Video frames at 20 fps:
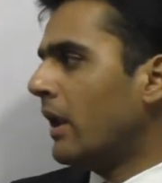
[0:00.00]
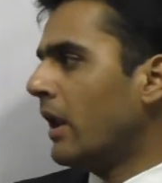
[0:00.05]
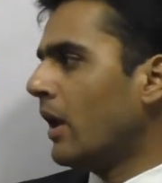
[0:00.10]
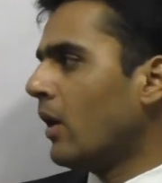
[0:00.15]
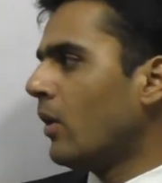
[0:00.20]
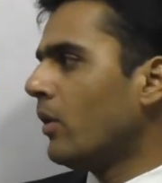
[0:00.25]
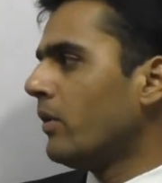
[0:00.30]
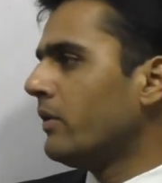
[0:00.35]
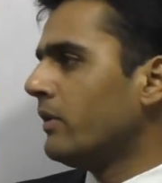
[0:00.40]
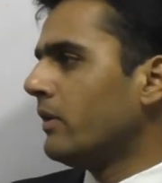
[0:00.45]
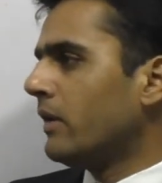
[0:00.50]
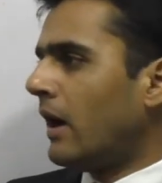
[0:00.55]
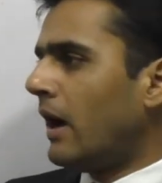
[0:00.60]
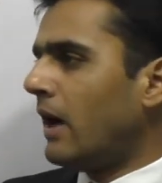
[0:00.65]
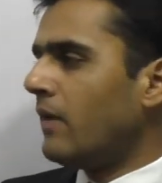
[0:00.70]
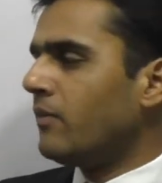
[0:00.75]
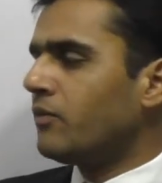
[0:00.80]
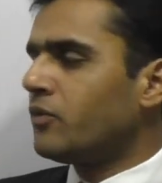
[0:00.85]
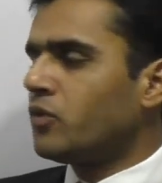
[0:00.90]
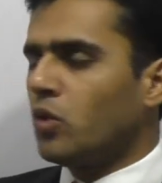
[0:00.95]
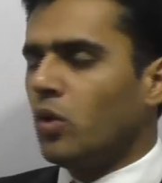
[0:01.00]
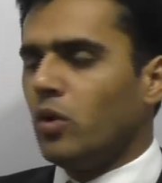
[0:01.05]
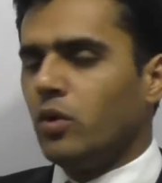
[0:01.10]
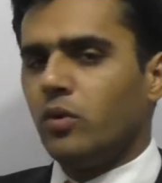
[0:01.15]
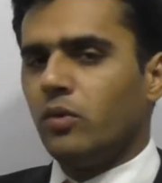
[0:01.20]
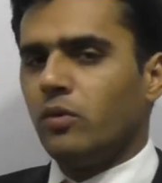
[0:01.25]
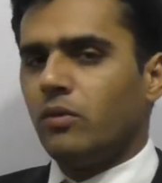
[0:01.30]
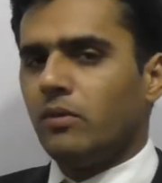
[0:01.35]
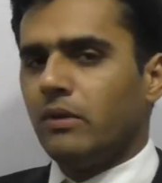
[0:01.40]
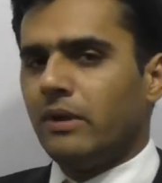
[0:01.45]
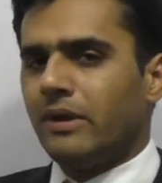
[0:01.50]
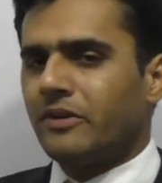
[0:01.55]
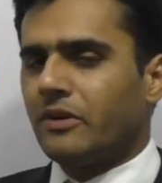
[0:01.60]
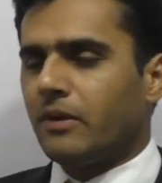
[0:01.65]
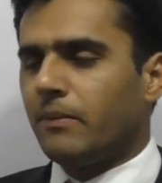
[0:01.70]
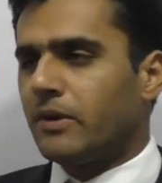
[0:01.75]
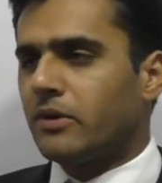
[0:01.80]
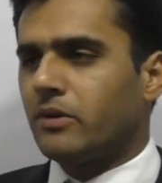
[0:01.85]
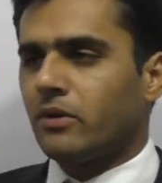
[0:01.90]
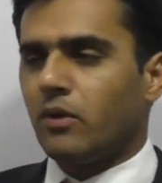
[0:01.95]
Now I've told you a
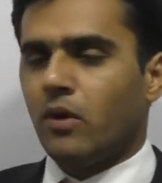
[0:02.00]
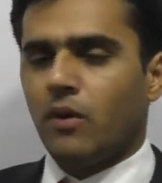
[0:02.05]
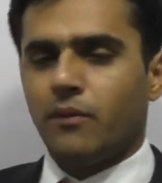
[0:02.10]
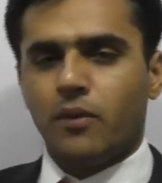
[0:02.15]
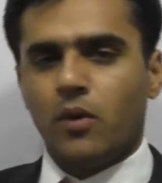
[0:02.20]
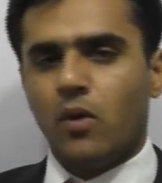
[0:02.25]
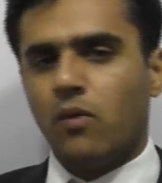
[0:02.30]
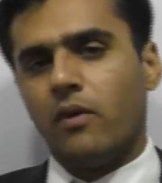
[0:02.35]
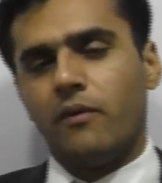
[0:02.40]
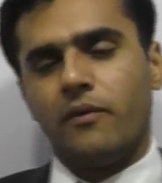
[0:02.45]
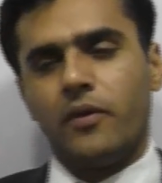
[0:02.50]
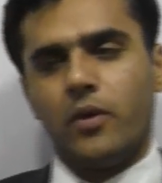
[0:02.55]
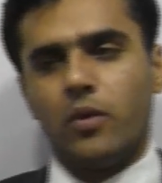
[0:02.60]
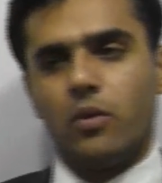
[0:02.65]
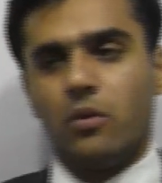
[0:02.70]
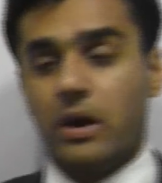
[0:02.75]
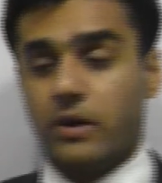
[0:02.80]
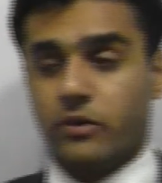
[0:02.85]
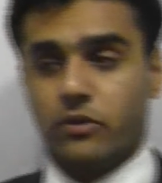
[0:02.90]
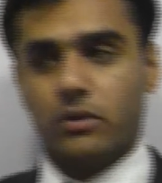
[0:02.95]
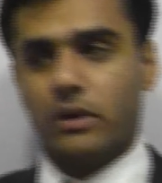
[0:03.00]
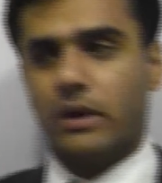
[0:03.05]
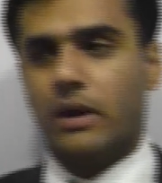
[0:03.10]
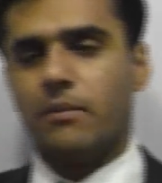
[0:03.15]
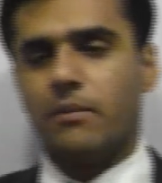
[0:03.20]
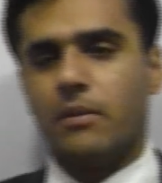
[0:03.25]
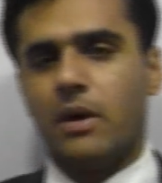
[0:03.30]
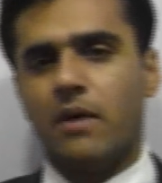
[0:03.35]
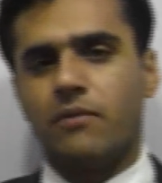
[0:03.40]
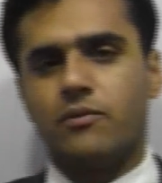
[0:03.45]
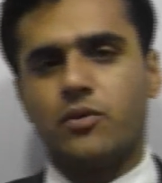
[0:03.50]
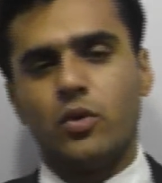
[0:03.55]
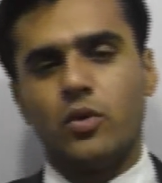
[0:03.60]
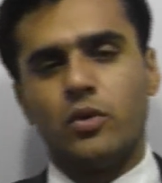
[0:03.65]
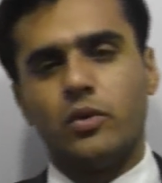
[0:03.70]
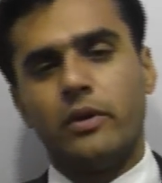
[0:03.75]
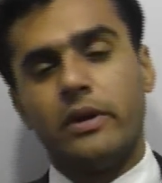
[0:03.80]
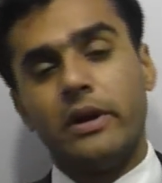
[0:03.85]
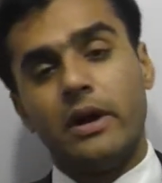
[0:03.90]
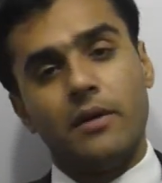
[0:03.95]
little bit of overview. Actually, I've
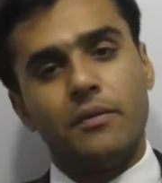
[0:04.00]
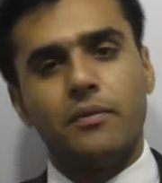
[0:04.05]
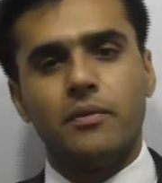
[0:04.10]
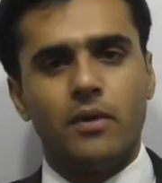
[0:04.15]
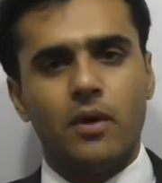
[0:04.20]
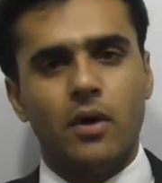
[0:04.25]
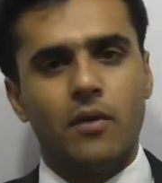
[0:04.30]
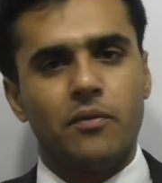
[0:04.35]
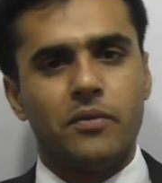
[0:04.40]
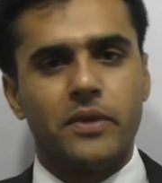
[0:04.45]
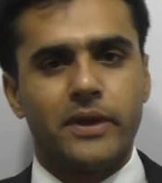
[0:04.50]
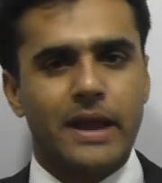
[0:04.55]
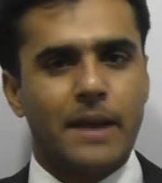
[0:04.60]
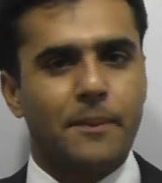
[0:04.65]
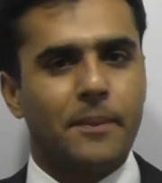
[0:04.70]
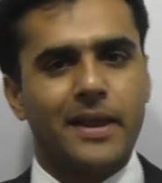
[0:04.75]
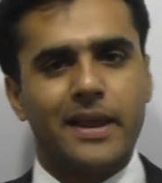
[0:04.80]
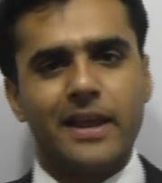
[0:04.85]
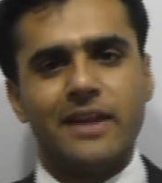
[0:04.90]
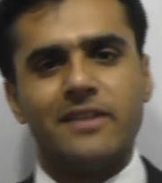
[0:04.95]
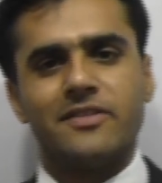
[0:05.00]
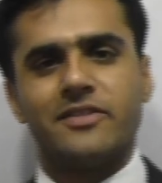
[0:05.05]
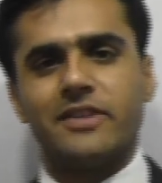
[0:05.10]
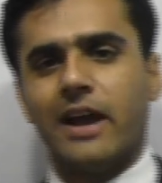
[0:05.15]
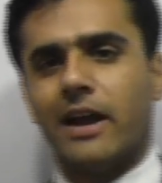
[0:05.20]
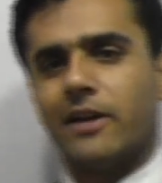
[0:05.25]
told you enough of the capital gains